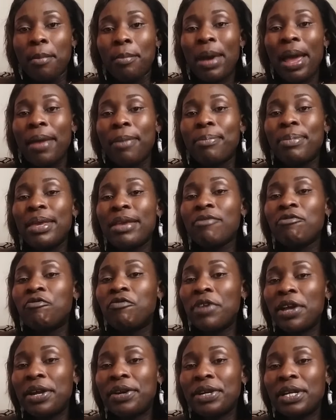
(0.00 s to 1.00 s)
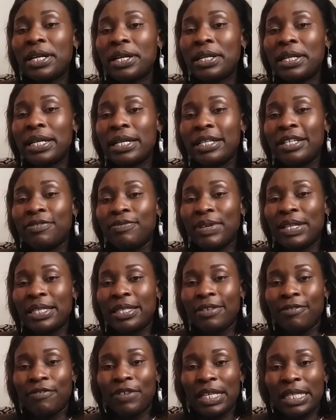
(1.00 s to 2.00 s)
by being very creative as
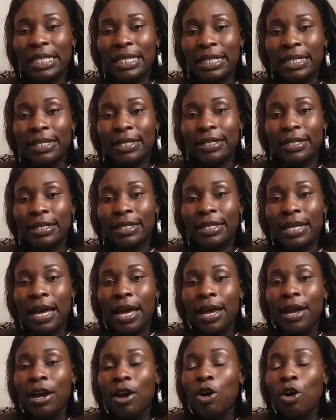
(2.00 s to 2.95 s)
the facilitator.